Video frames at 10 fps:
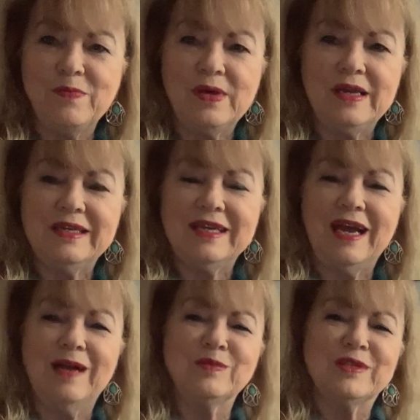many
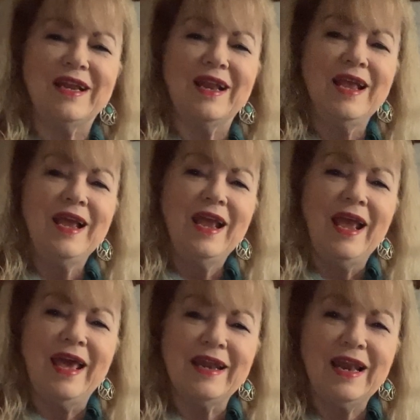times
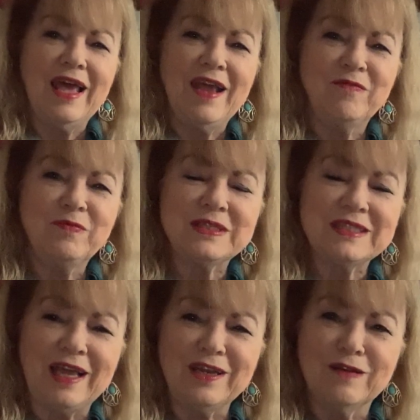and laughed because
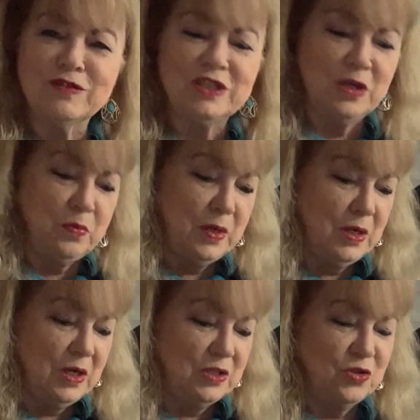I love her so
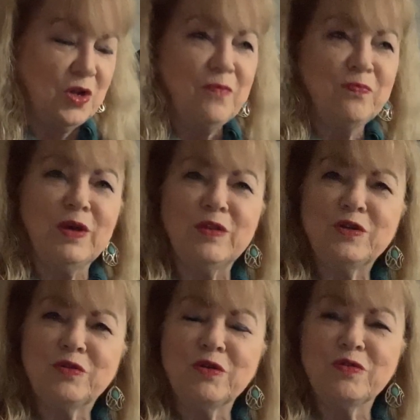much. But the
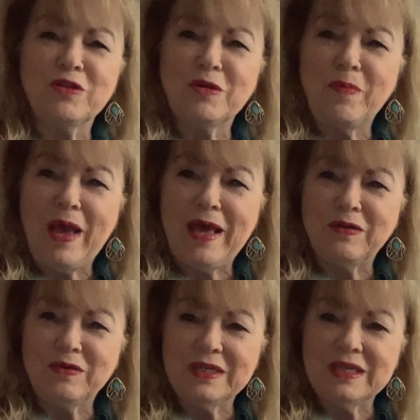truth of the
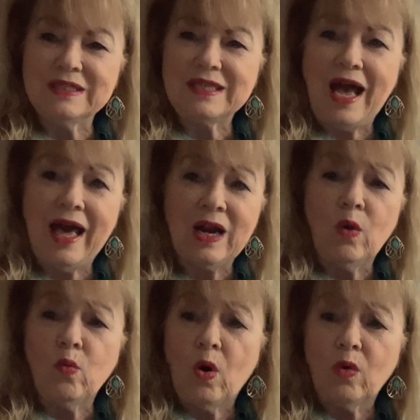matter is, I
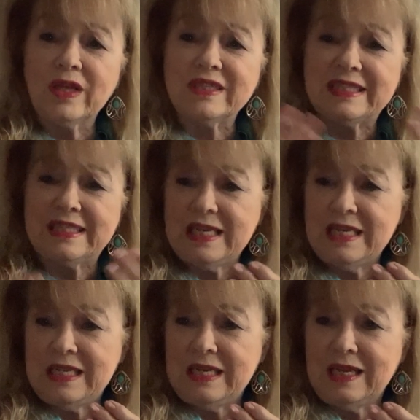don't want a
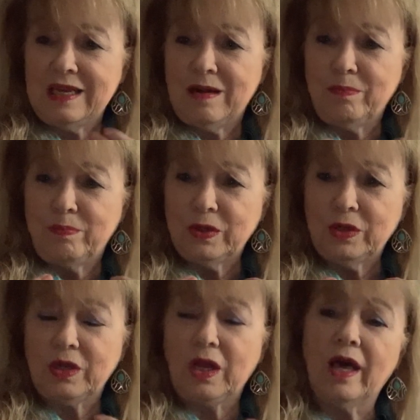scene in a
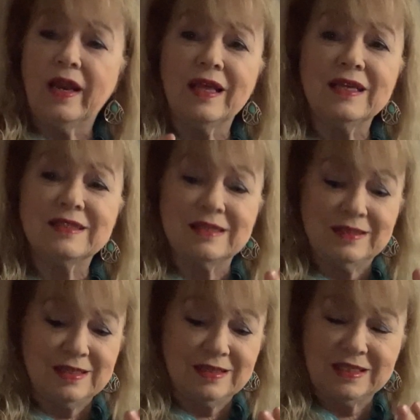book unless
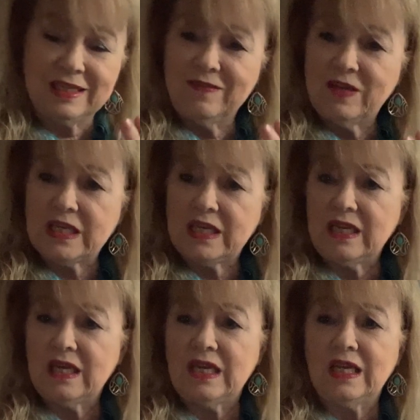it's a Stephen
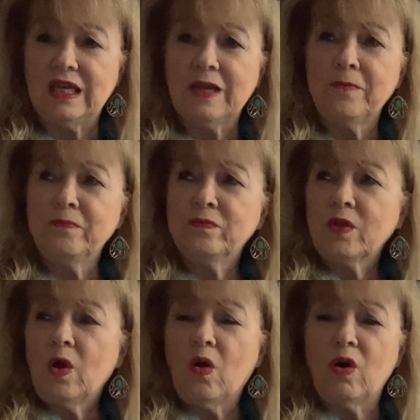King
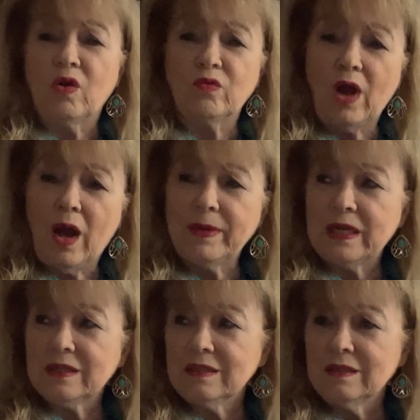or a
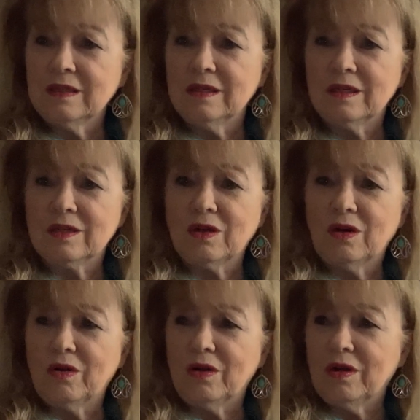Robin Cook
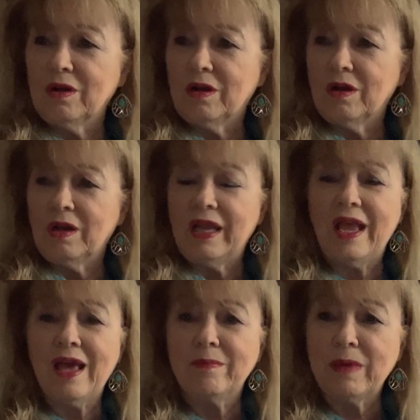or a
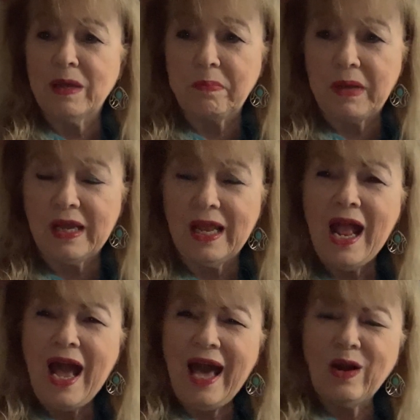Ed McBain.
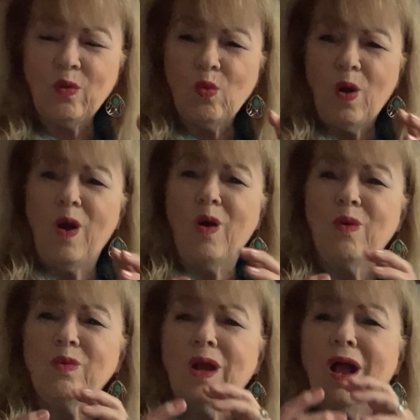I don't want,